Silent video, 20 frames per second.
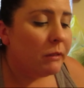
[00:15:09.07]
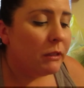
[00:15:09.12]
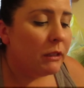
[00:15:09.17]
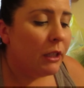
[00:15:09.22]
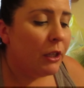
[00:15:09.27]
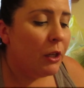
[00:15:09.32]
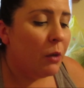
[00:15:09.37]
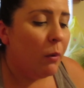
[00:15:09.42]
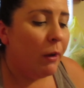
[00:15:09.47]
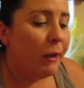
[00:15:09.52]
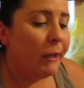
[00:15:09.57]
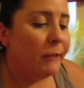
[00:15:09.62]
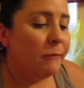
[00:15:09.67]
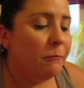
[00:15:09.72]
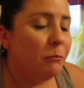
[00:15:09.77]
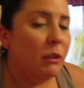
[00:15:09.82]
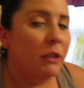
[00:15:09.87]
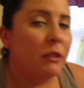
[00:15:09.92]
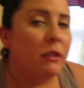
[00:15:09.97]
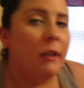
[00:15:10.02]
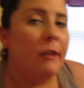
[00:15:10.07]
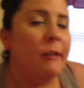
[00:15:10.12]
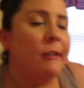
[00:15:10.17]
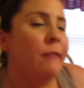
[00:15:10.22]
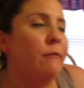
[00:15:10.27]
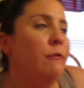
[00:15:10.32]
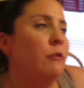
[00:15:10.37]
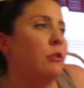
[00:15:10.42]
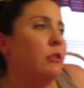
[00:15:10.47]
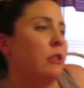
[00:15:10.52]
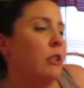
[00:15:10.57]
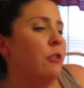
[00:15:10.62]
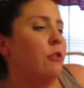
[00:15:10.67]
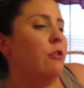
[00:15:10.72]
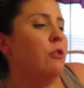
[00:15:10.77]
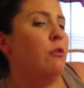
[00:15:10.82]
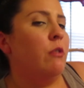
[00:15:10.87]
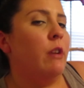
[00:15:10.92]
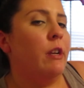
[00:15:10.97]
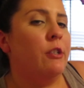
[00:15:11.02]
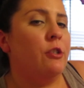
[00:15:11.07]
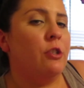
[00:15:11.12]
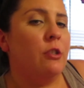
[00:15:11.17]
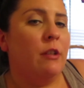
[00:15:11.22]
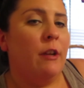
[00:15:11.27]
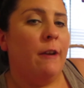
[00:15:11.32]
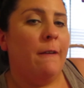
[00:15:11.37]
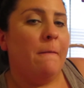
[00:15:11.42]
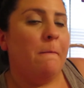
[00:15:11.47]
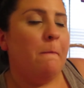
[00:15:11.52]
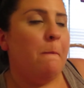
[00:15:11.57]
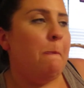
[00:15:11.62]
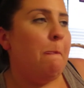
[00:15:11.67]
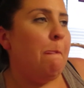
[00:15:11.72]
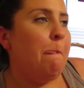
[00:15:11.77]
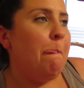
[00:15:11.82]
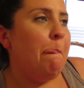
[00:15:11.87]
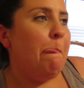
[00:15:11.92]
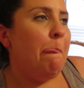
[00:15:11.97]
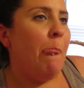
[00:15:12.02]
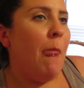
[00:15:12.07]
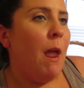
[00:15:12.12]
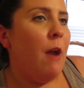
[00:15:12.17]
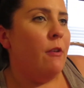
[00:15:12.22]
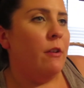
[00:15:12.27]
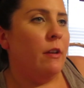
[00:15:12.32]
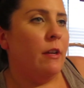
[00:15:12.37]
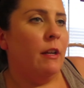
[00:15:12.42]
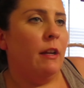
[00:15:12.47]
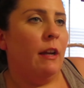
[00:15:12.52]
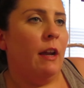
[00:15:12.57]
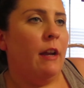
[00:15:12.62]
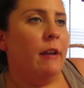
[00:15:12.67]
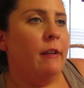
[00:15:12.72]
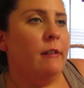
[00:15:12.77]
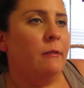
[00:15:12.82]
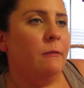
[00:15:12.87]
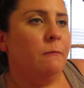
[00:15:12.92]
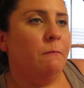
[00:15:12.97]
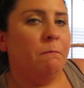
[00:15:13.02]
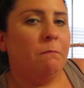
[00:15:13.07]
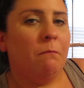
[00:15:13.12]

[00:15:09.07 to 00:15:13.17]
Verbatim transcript: in any way. But it's like, if you send your donation there, are they gonna get it?